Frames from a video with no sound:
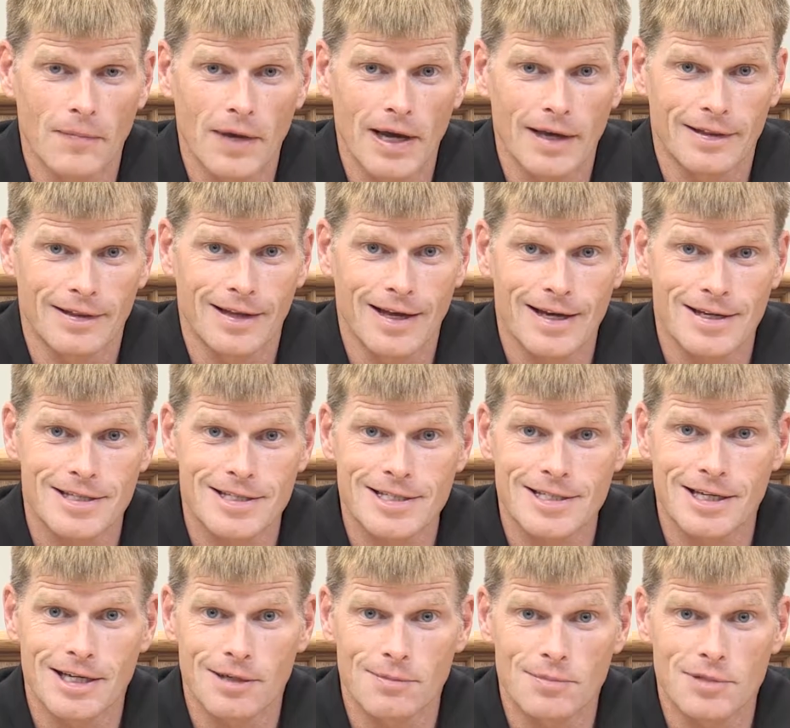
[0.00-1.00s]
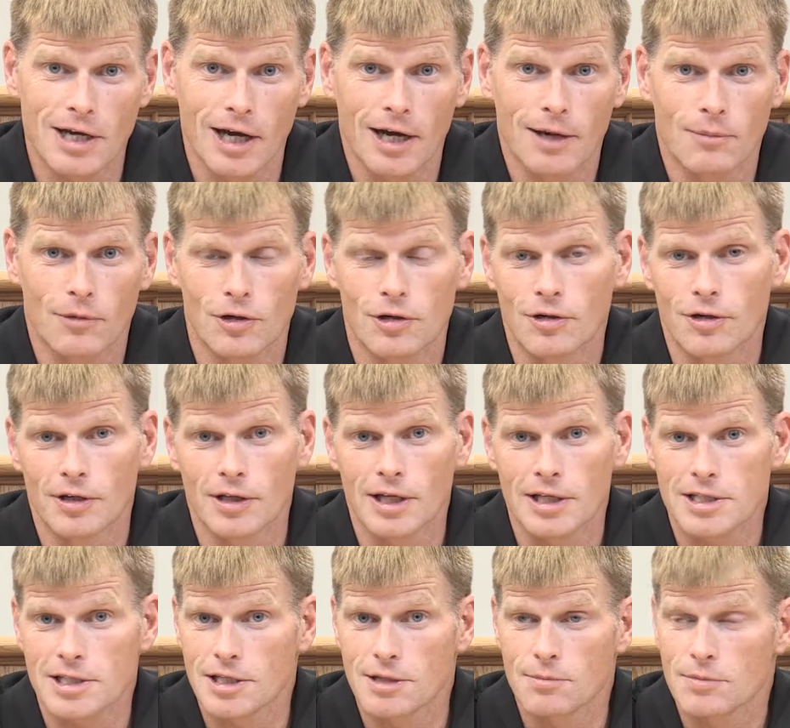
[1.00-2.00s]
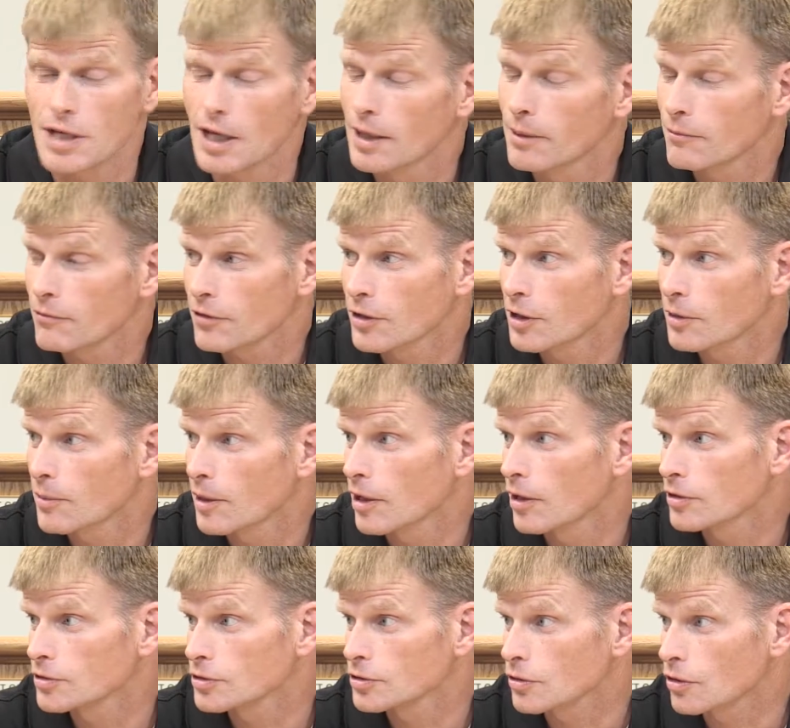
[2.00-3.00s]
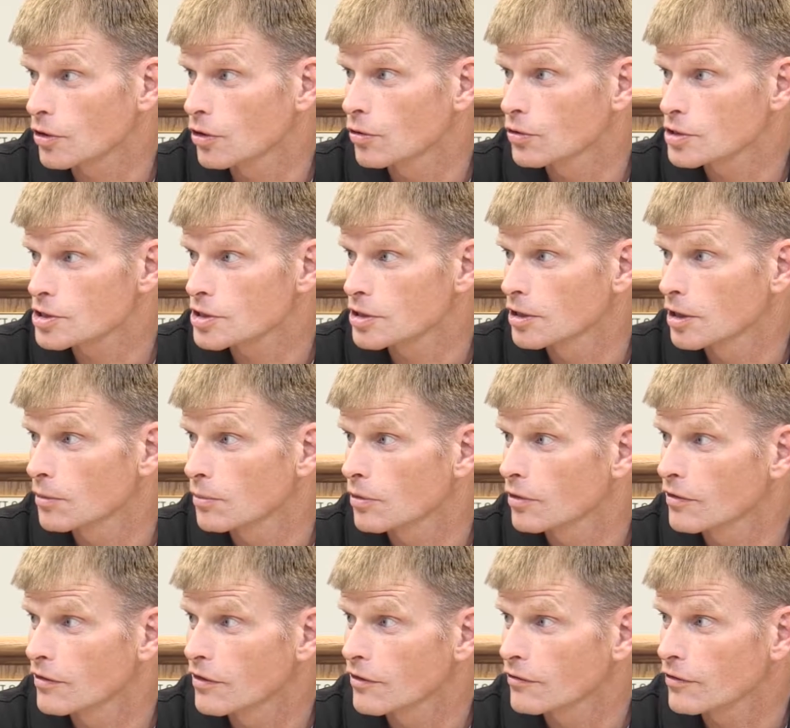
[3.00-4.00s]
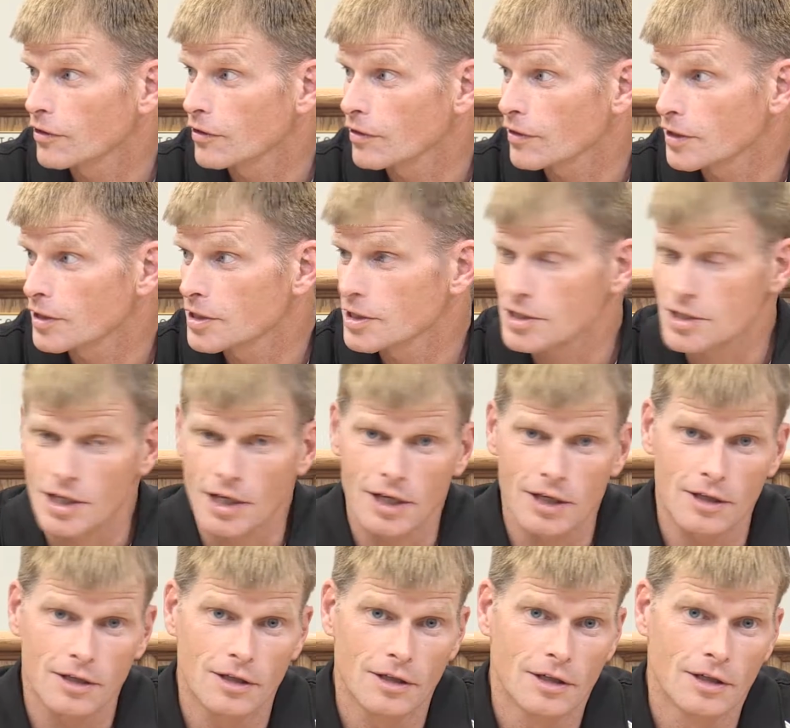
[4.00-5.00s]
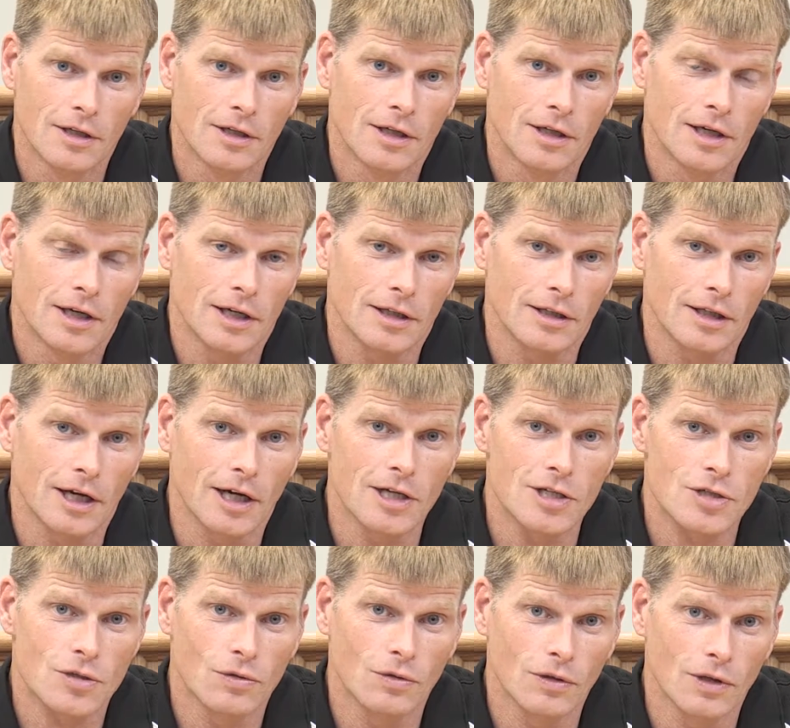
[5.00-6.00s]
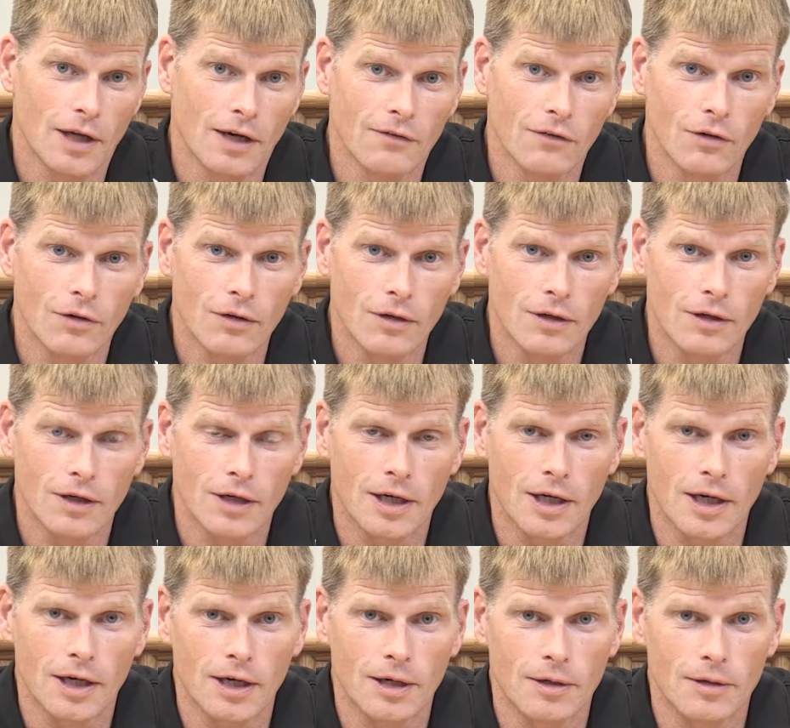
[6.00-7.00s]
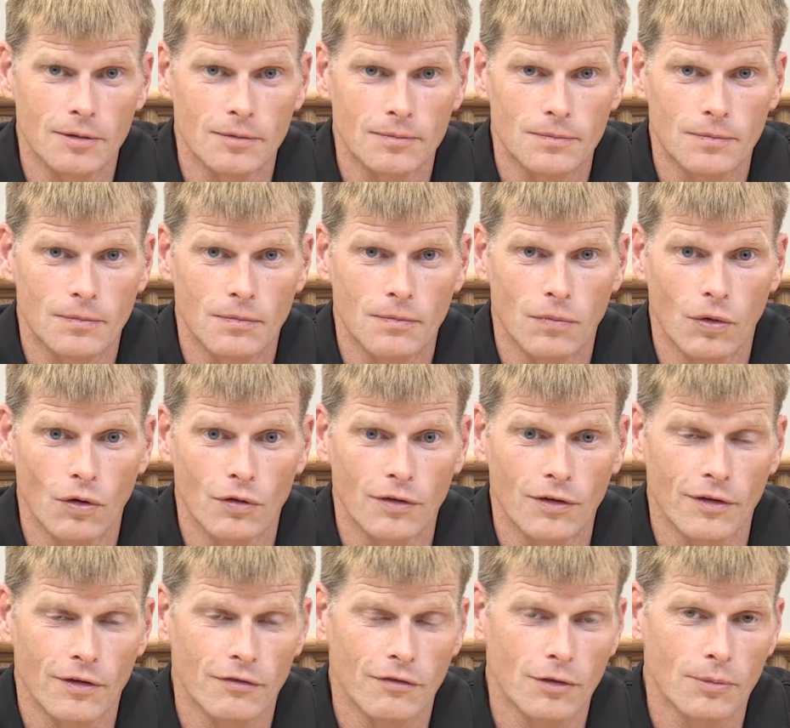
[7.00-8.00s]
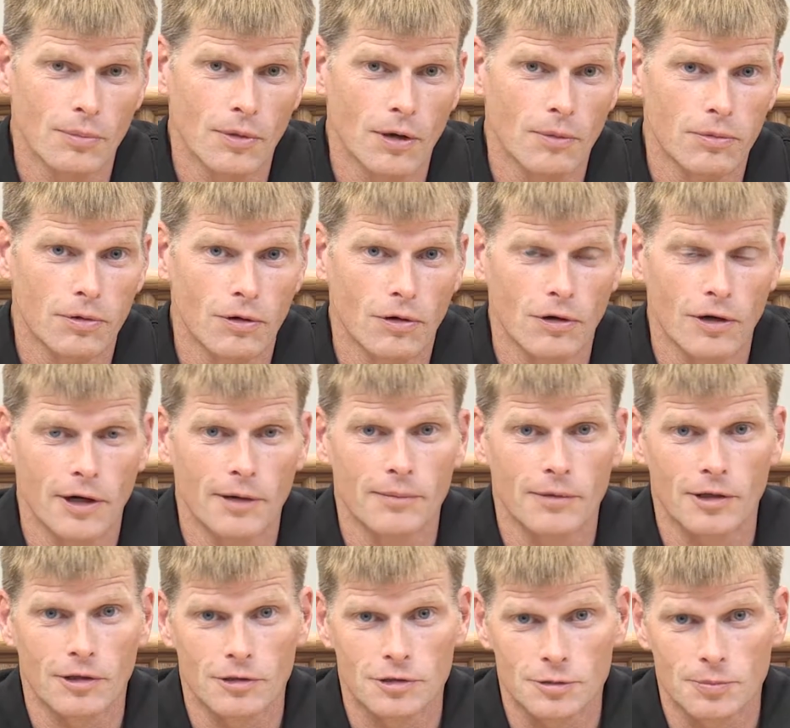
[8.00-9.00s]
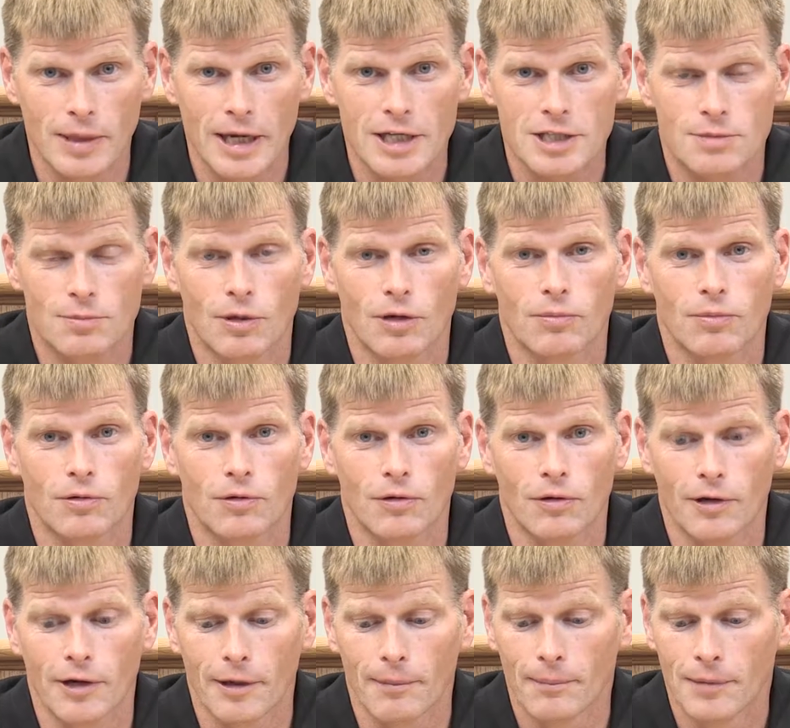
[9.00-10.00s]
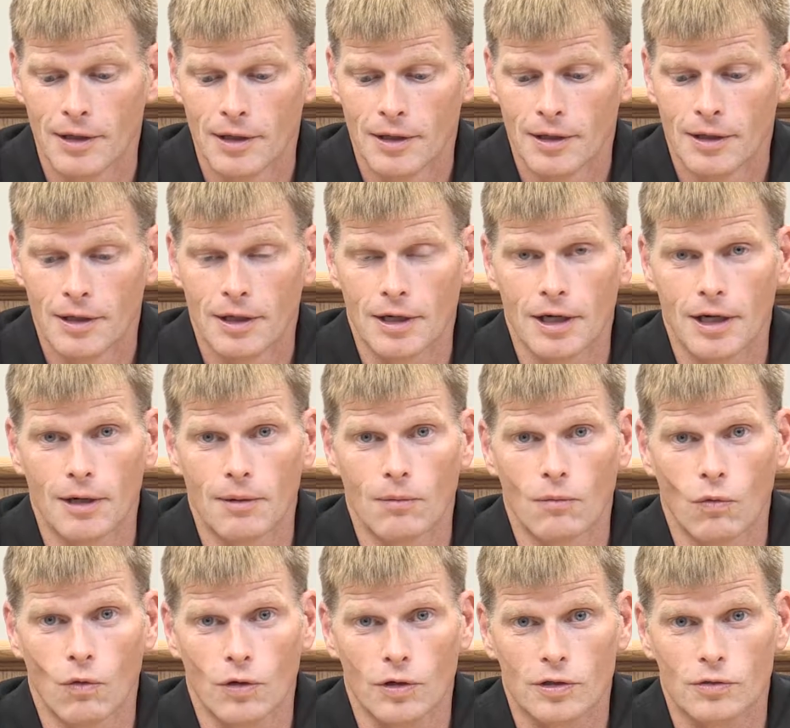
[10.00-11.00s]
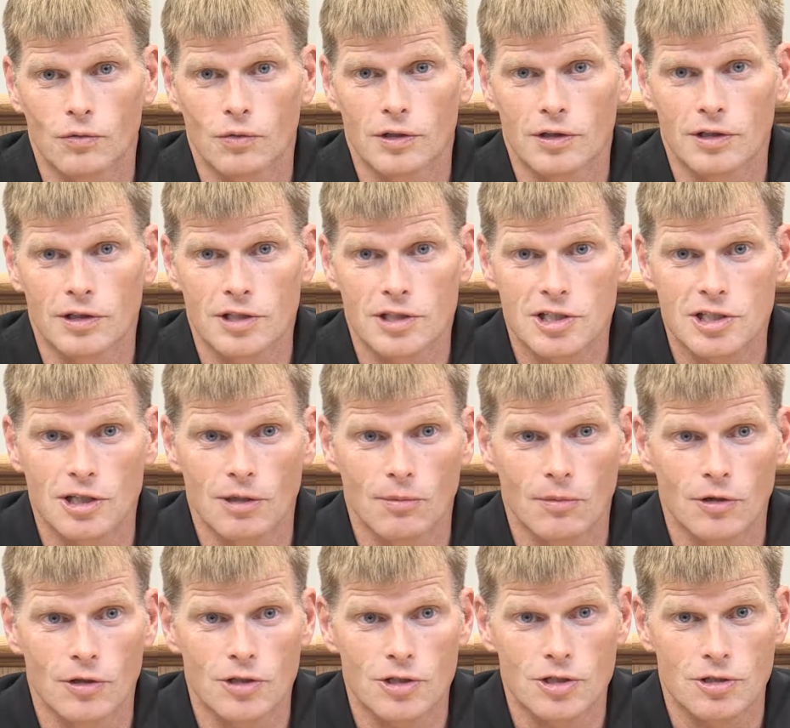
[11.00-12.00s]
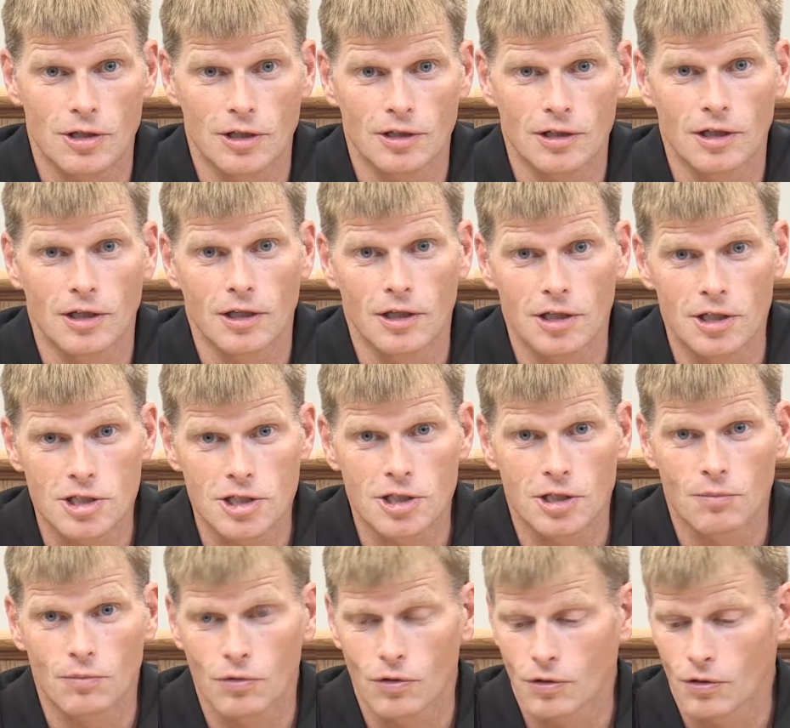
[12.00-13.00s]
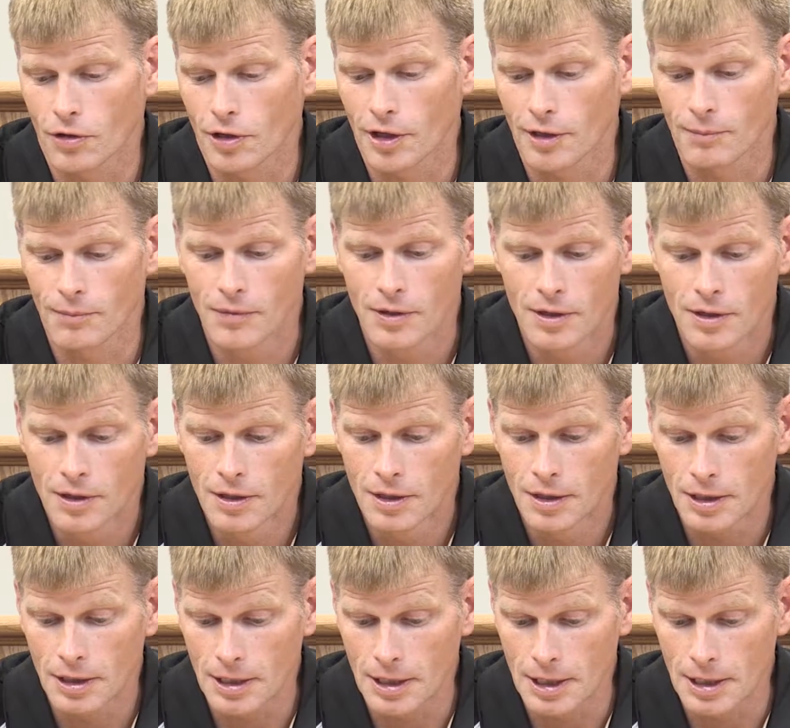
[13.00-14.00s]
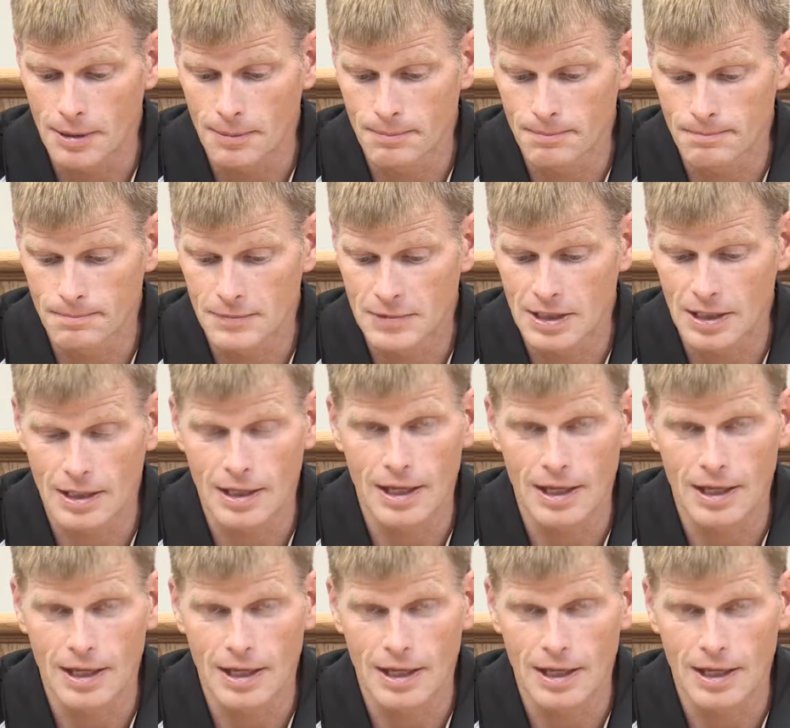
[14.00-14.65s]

At that same time, or during that same time frame, I also coached a number of different things at the high school level, both in the football program, the girls basketball program, worked with the summer strength and conditioning program, did